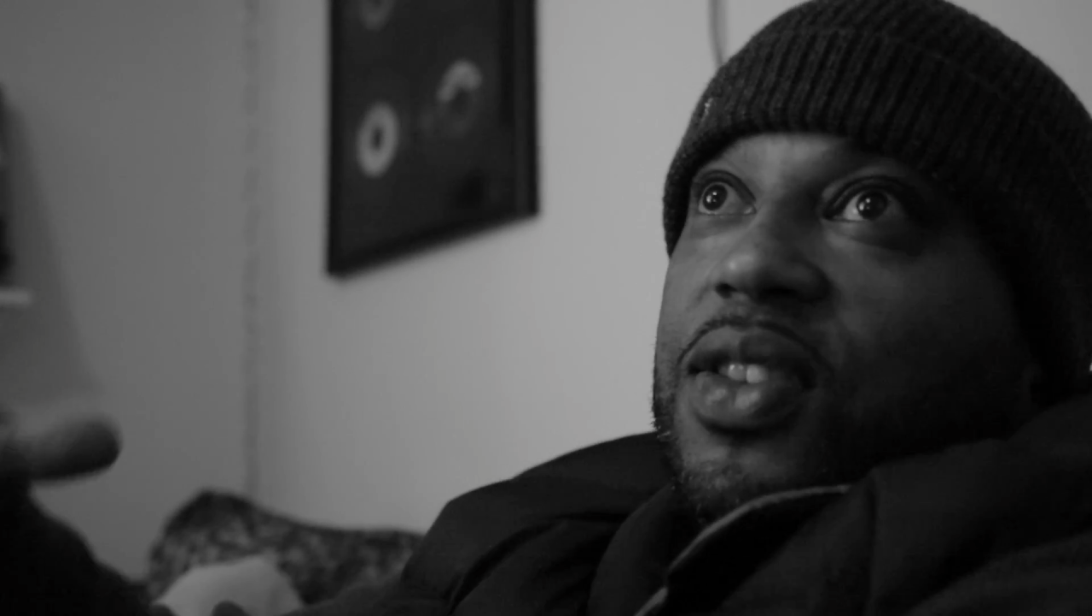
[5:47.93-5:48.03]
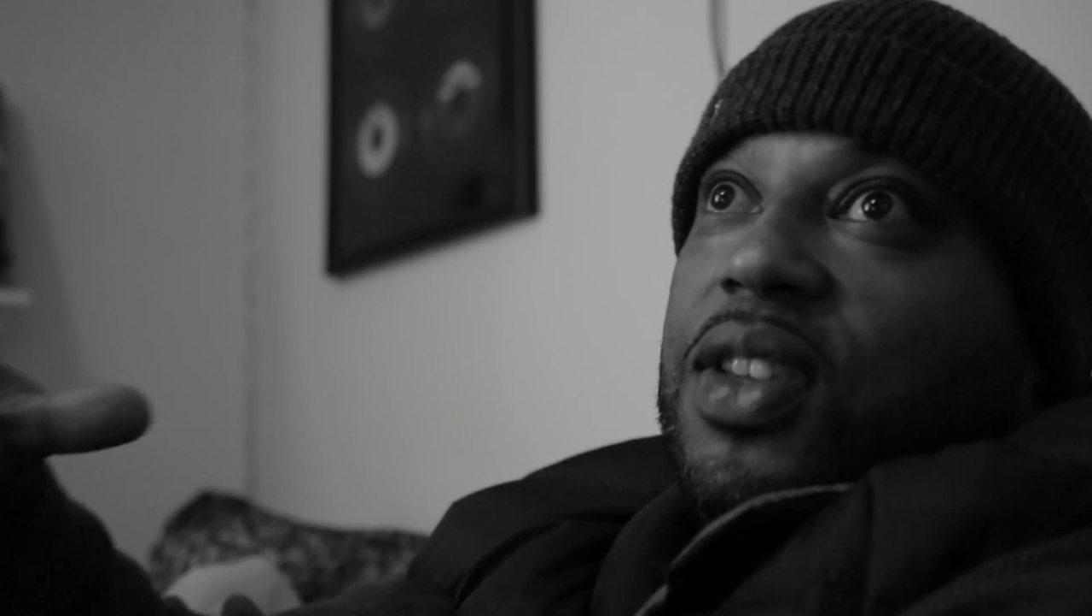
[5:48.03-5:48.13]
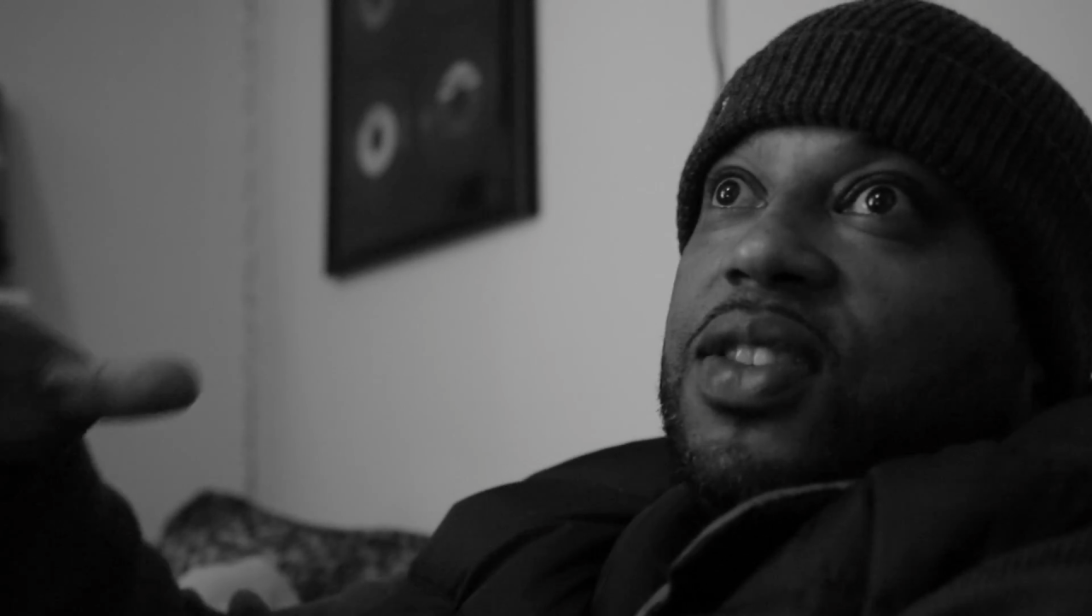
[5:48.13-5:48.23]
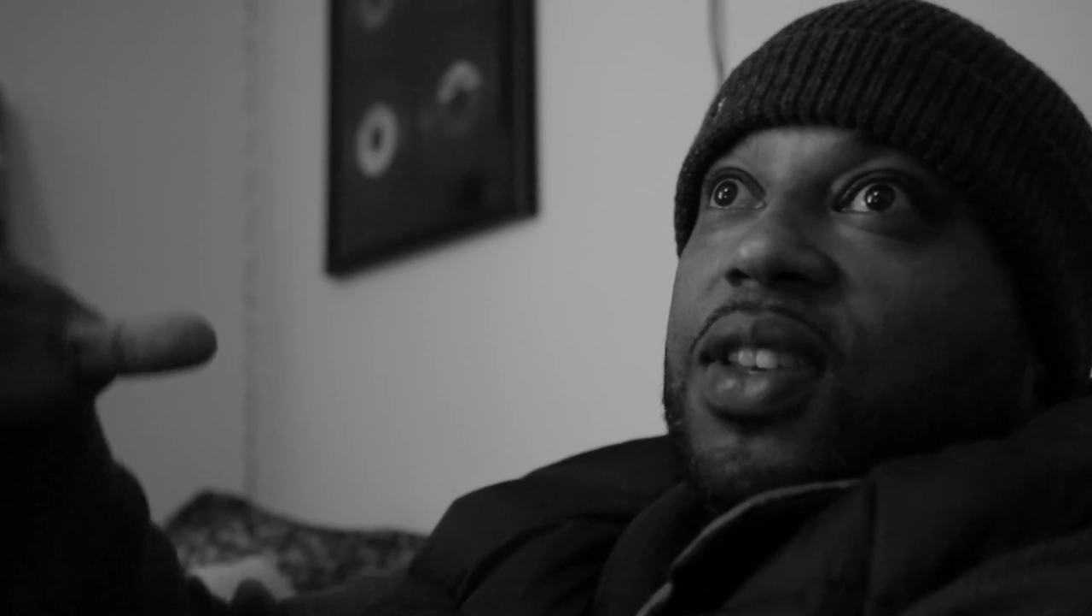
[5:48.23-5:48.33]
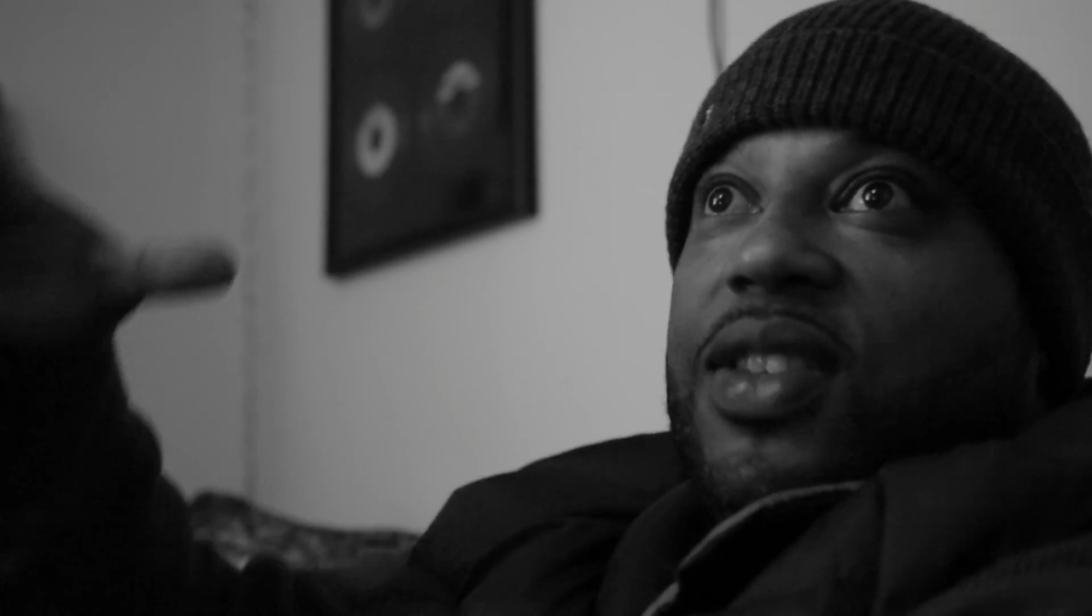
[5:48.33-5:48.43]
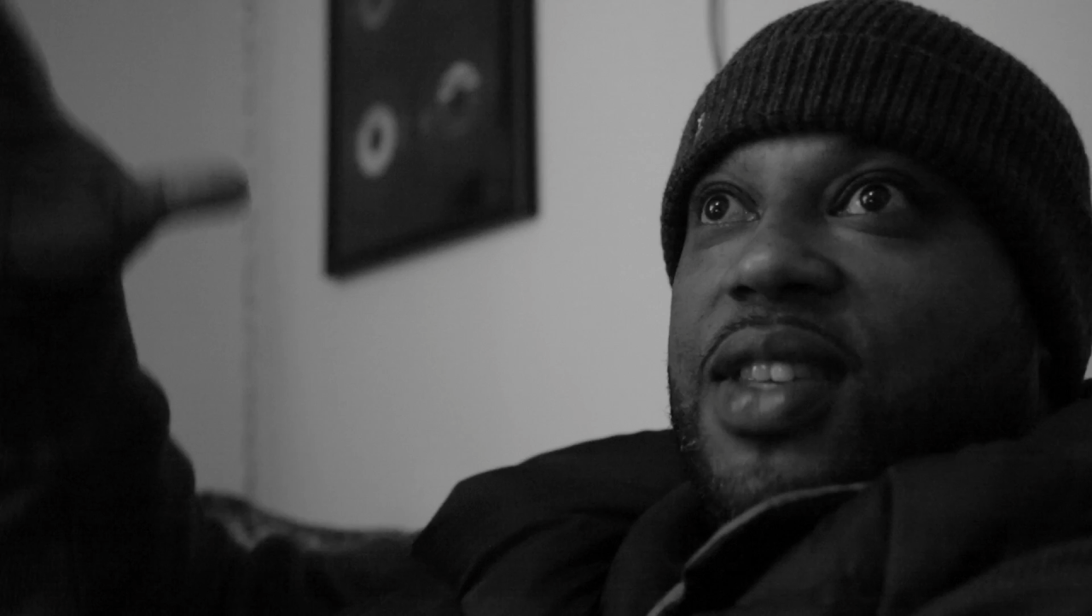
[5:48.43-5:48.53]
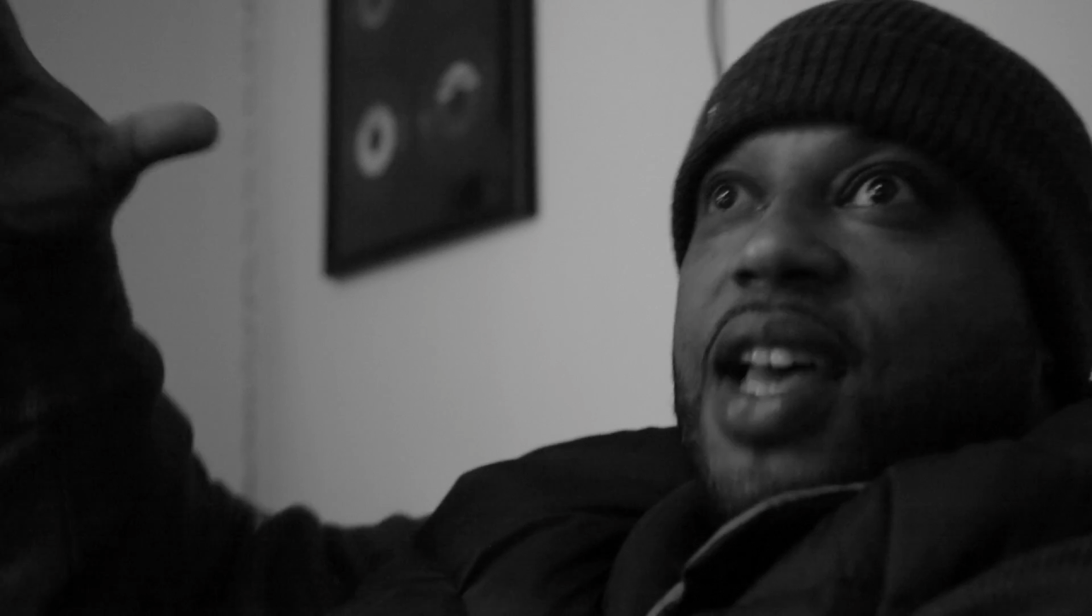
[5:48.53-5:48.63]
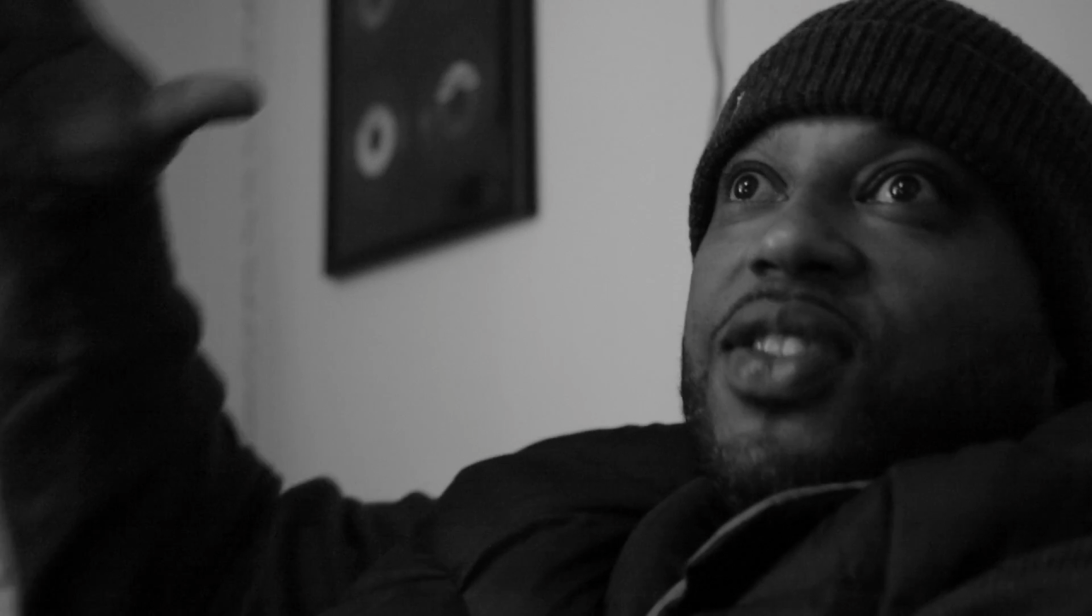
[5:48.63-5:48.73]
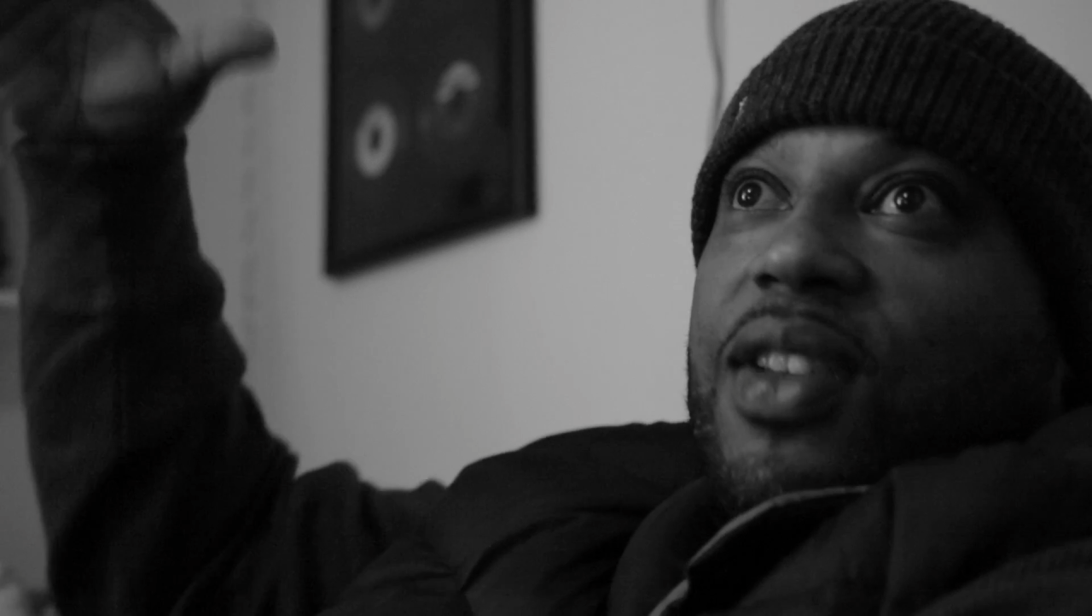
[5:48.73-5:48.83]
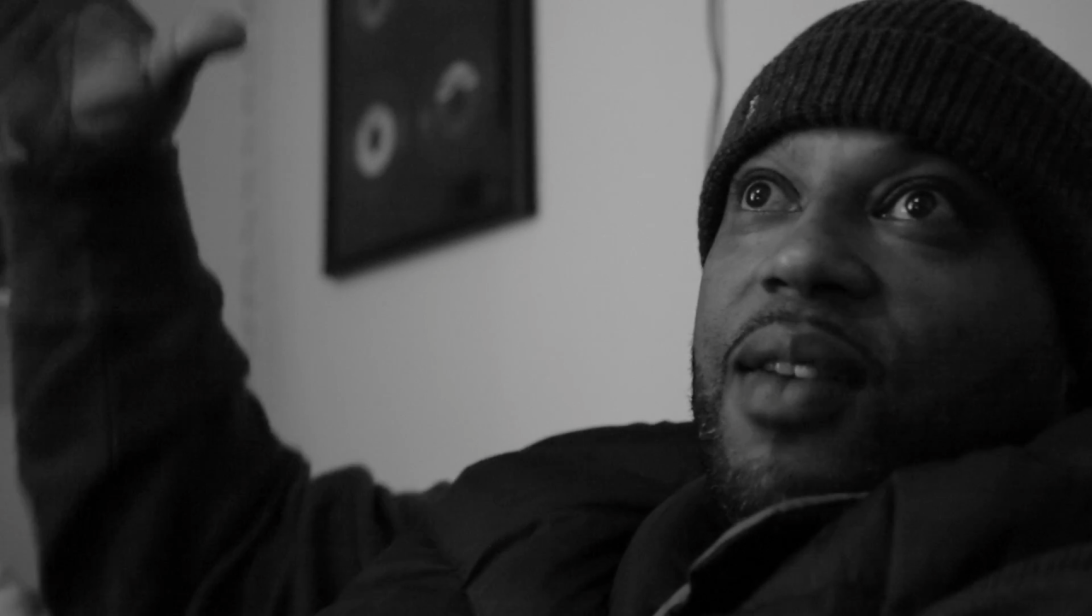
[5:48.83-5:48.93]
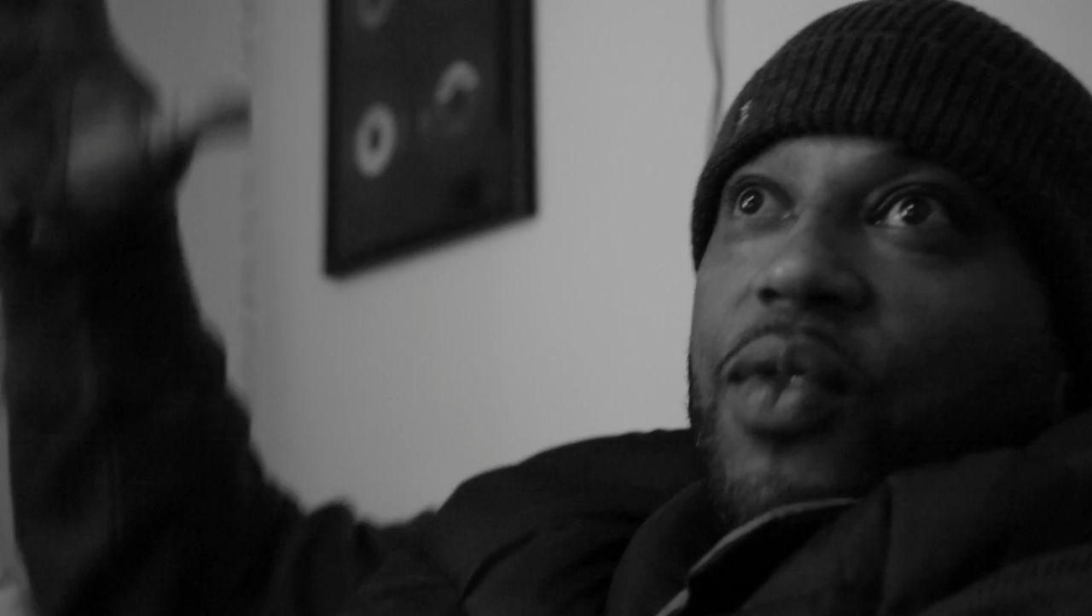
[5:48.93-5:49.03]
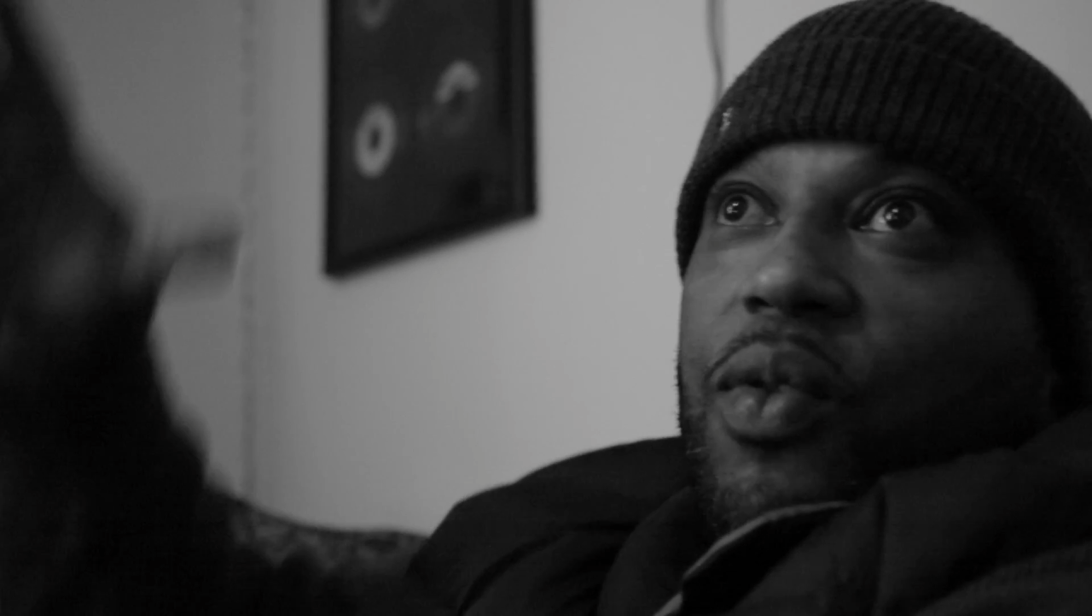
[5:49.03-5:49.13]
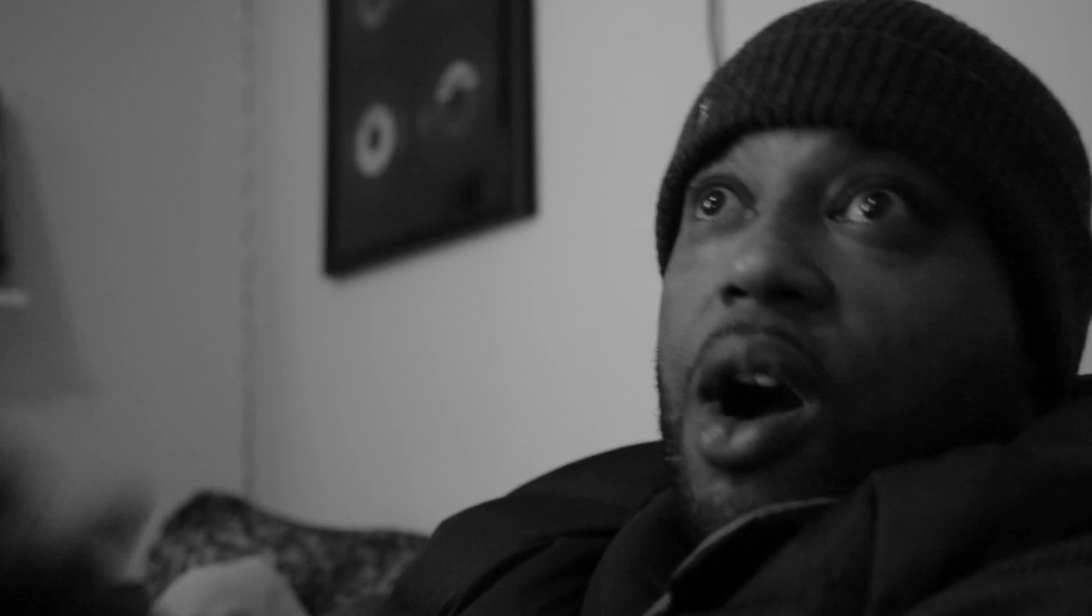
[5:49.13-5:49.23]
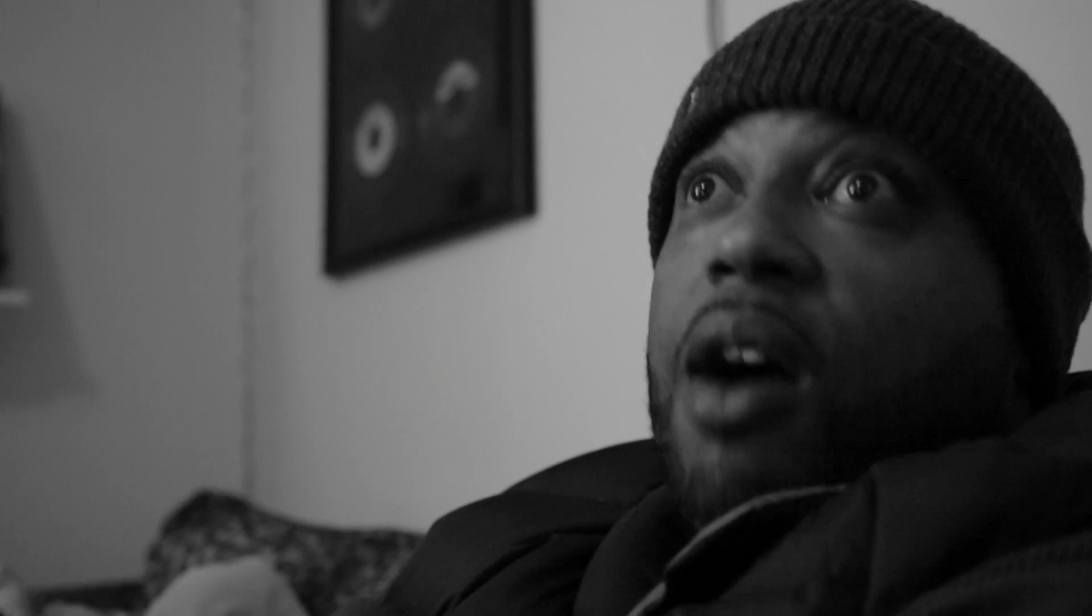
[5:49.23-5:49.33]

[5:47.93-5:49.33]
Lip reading: the success level